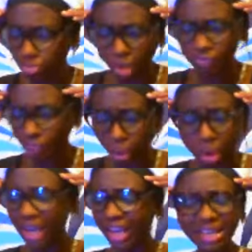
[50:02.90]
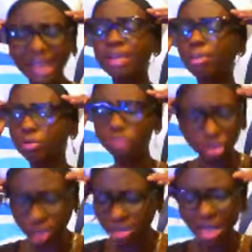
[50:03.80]
will not fall. In the name of
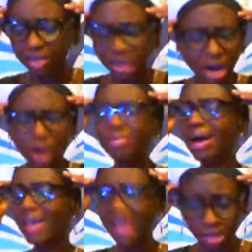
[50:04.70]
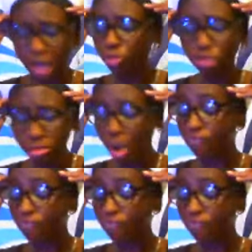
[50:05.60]
Jesus, the crown of my head will not